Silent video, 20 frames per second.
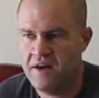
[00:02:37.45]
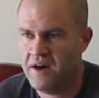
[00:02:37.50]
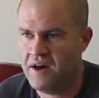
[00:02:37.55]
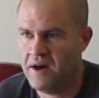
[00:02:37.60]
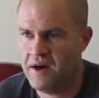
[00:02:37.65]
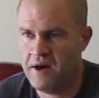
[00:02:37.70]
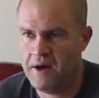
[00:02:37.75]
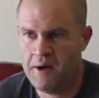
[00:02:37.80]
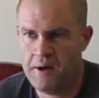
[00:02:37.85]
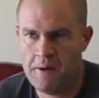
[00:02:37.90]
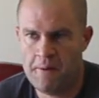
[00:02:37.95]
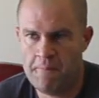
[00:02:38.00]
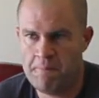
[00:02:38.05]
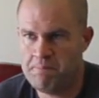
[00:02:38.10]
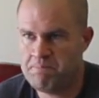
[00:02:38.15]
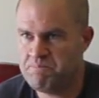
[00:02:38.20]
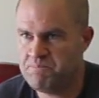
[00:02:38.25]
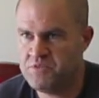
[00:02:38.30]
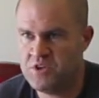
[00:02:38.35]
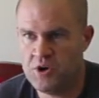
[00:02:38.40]

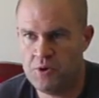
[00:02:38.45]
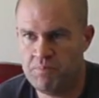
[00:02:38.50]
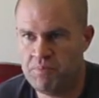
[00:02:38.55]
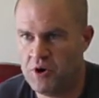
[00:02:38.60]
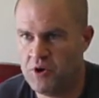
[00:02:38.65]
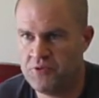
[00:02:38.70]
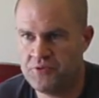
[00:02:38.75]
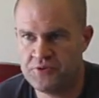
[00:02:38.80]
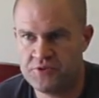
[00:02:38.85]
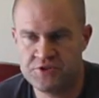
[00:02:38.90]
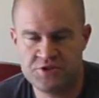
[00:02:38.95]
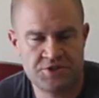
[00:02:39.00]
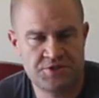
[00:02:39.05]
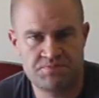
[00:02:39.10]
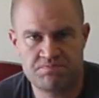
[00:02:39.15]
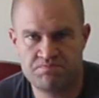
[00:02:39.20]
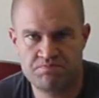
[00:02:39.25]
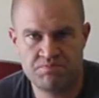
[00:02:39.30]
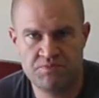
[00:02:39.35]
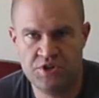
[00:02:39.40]
Um, you know, both are
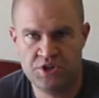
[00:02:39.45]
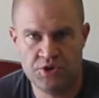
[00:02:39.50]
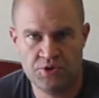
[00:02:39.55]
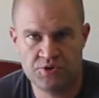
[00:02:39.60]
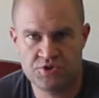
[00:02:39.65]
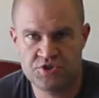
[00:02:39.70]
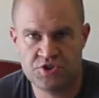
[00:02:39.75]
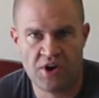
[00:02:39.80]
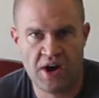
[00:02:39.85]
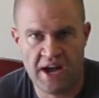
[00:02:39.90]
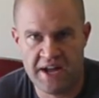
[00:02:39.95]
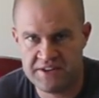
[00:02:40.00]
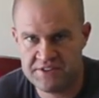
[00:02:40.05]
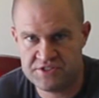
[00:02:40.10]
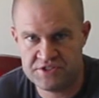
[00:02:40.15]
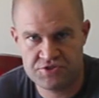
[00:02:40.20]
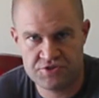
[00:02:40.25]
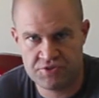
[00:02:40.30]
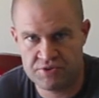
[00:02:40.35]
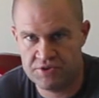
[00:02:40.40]
just, you know, tried
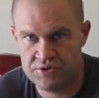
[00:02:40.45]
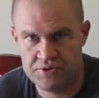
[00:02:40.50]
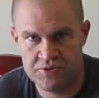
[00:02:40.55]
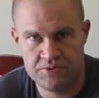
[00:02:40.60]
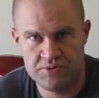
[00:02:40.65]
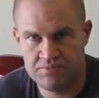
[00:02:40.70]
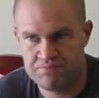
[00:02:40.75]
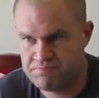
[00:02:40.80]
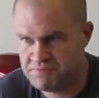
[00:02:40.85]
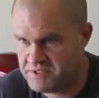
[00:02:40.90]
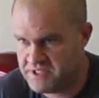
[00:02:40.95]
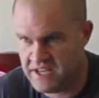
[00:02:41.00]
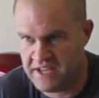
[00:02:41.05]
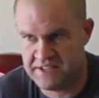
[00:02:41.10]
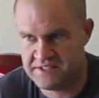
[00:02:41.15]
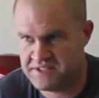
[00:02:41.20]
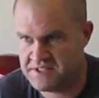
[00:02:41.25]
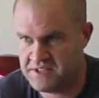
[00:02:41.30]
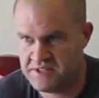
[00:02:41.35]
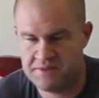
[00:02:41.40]
and true
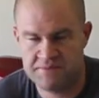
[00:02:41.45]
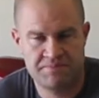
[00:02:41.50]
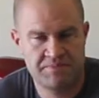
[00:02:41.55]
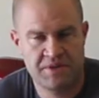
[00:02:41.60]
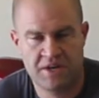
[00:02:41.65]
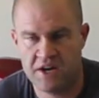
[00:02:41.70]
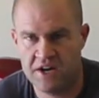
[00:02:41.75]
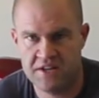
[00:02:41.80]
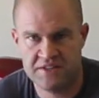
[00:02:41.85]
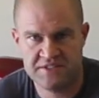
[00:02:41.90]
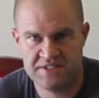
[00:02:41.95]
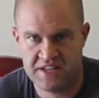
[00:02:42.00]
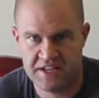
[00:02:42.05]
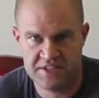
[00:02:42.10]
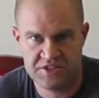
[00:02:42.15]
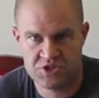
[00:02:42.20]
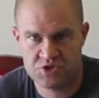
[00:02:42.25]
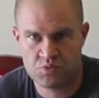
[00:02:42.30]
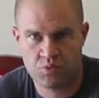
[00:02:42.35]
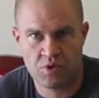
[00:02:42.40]
tested guns.
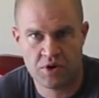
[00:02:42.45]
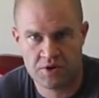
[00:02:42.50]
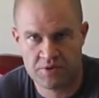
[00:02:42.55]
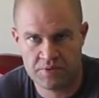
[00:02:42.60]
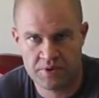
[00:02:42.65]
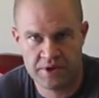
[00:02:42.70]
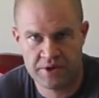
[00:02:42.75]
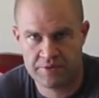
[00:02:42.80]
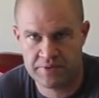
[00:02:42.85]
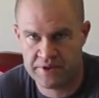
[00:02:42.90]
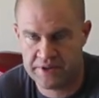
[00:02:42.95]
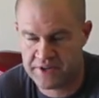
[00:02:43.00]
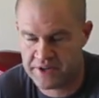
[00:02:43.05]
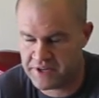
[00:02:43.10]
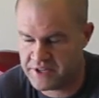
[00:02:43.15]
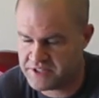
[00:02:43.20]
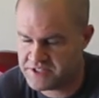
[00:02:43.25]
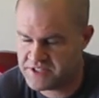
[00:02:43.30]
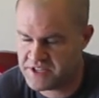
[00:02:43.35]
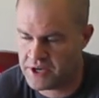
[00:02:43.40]
They just work really, really
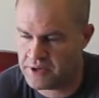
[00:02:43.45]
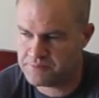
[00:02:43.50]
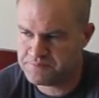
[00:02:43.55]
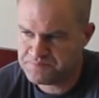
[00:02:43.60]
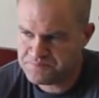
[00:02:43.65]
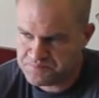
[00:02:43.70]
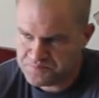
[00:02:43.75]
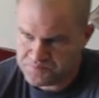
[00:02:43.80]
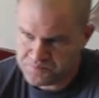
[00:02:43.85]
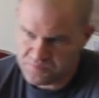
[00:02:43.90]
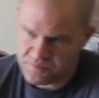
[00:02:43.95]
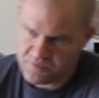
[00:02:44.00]
good. So